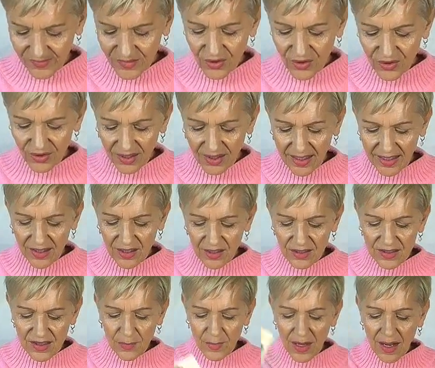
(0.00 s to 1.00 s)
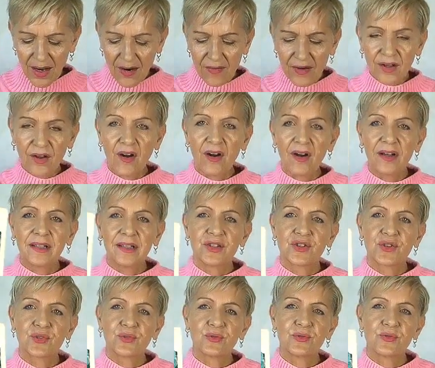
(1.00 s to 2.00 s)
Okay, you got Damara guiding
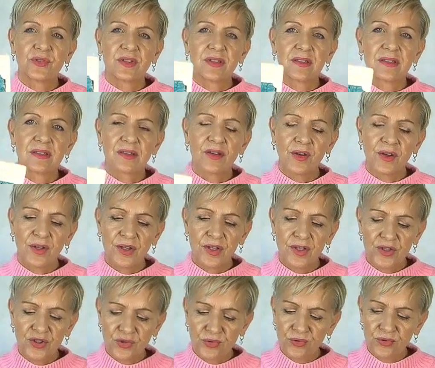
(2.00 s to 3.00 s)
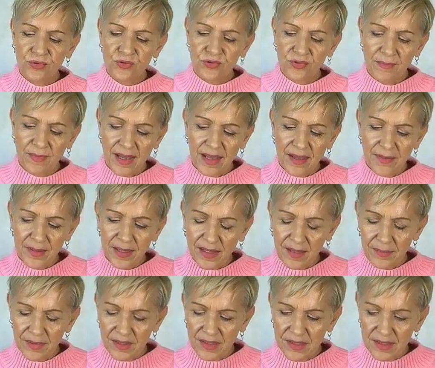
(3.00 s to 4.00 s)
children. So your children may be
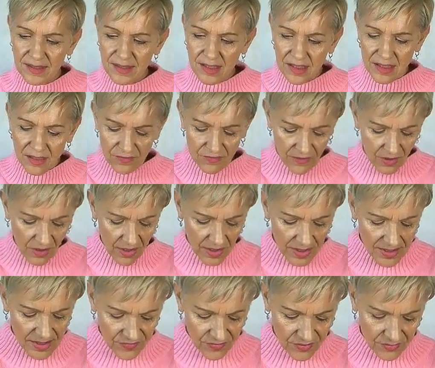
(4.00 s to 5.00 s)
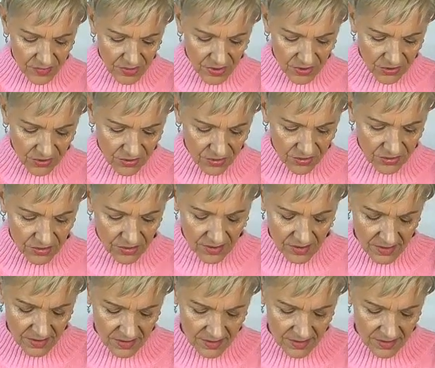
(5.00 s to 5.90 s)
coming to seek advice from you.